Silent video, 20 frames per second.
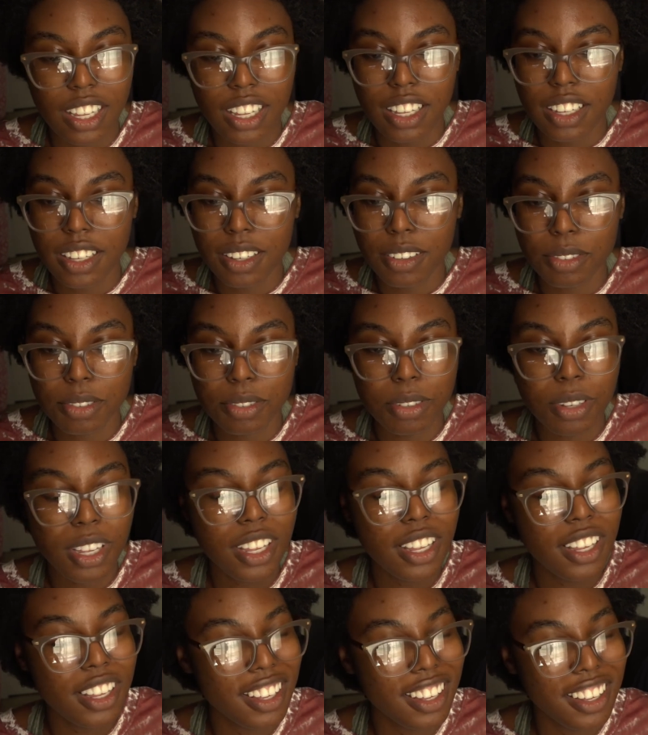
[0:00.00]
of
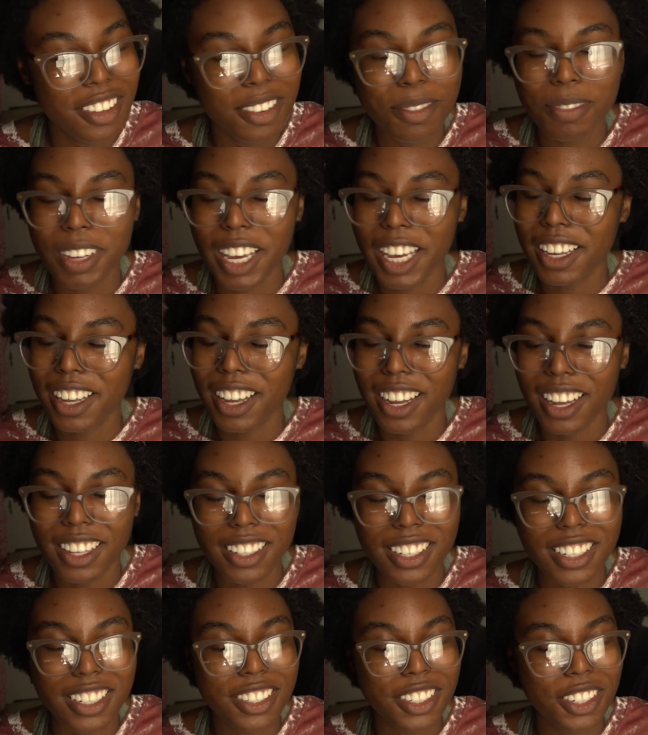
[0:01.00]
my college